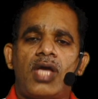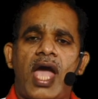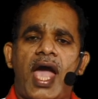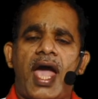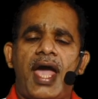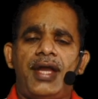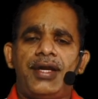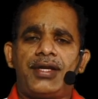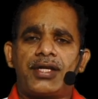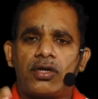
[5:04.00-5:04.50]

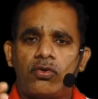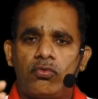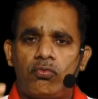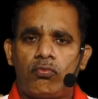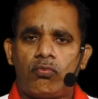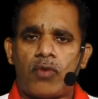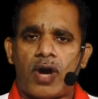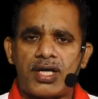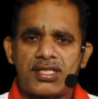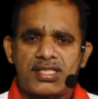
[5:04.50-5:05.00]
And
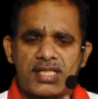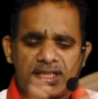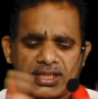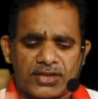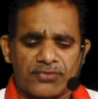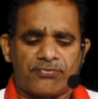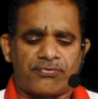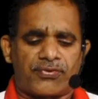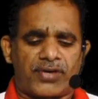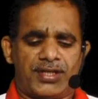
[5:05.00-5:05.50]
what's the
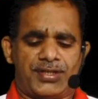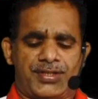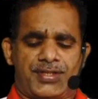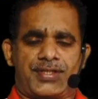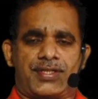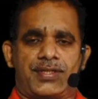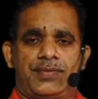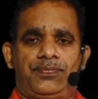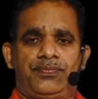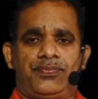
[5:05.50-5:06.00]

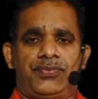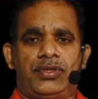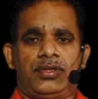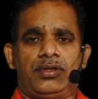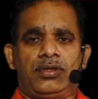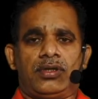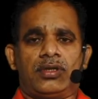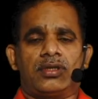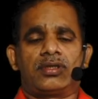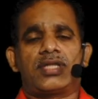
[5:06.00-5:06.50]
difference?
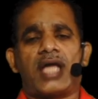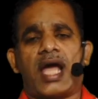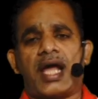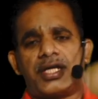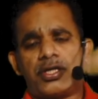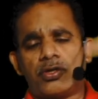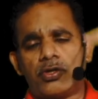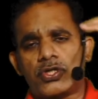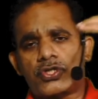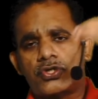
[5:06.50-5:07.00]

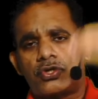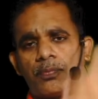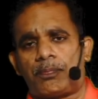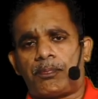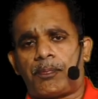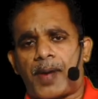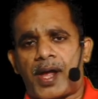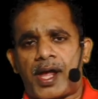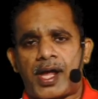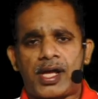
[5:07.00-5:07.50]
That you should
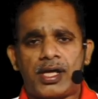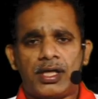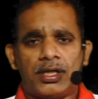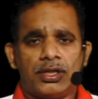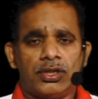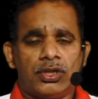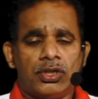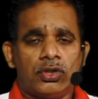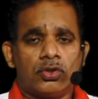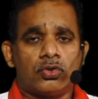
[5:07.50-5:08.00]
pay
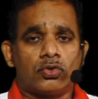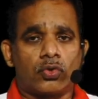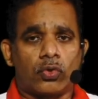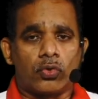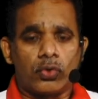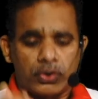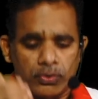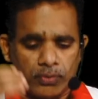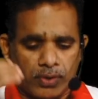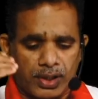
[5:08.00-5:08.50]

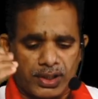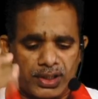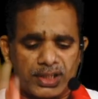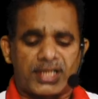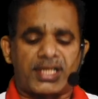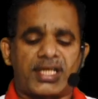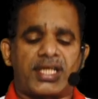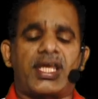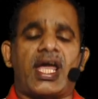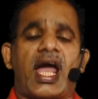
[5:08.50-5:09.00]
through your
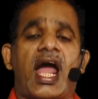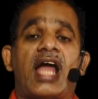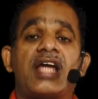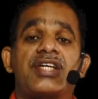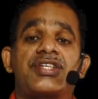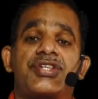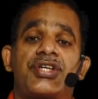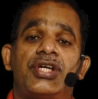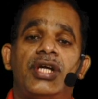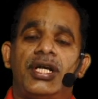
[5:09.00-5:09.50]

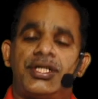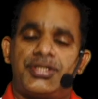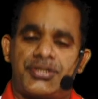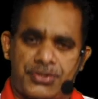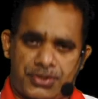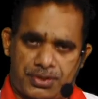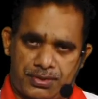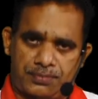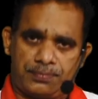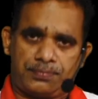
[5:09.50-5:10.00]
cash
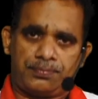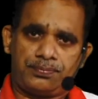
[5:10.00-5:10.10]
ledger.